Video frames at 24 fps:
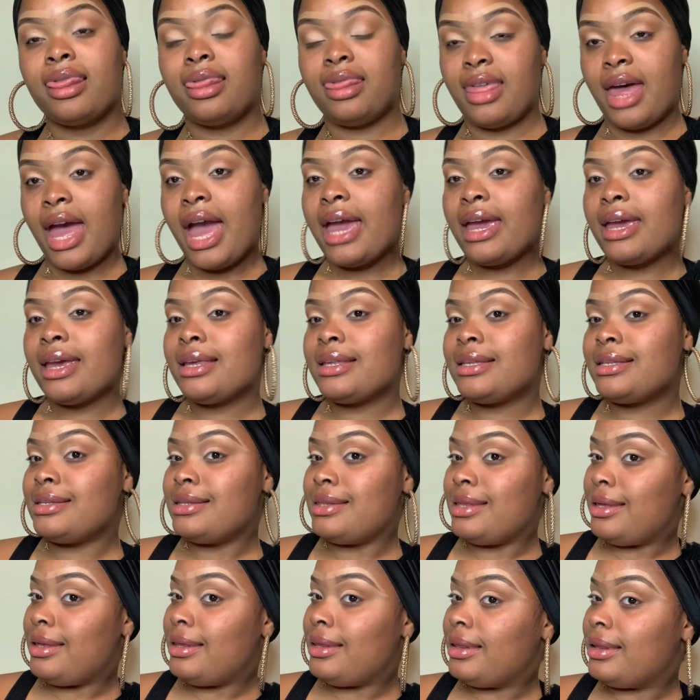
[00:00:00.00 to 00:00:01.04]
That is
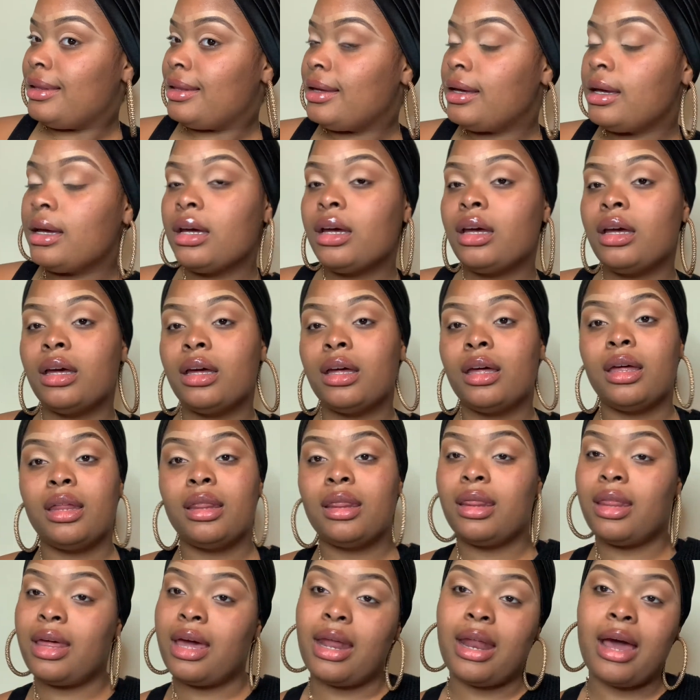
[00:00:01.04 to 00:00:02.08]
the look
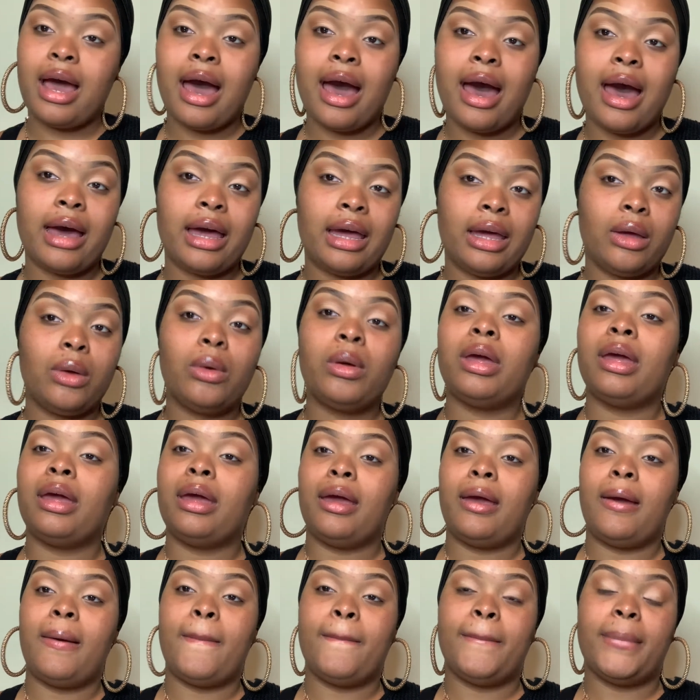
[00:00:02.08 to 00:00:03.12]
that I
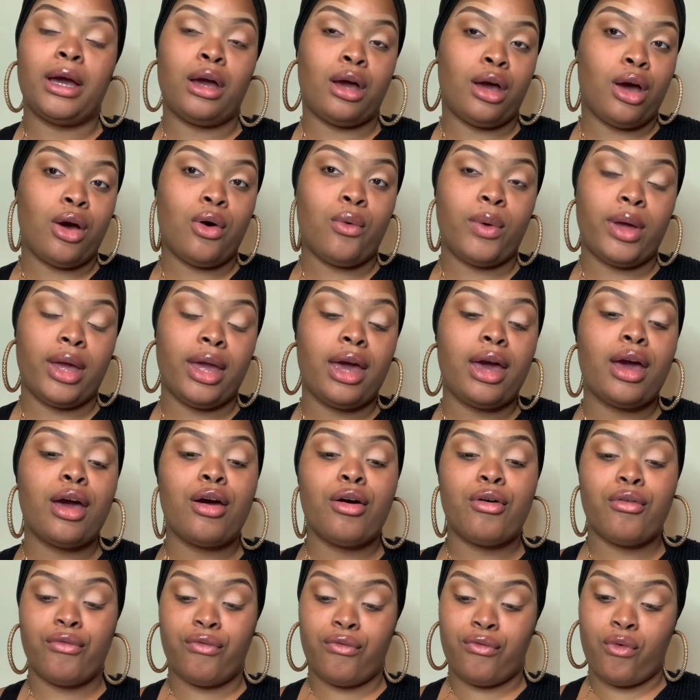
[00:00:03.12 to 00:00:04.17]
am going
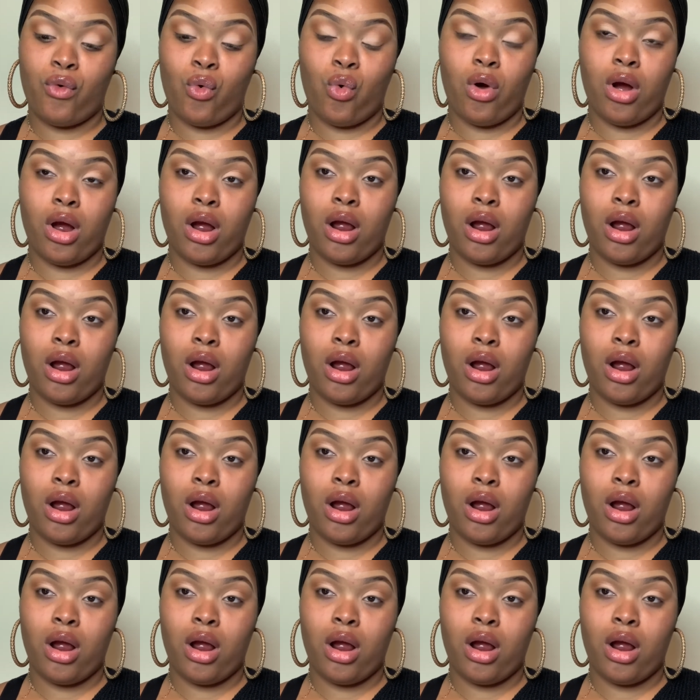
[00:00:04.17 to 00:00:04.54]
for.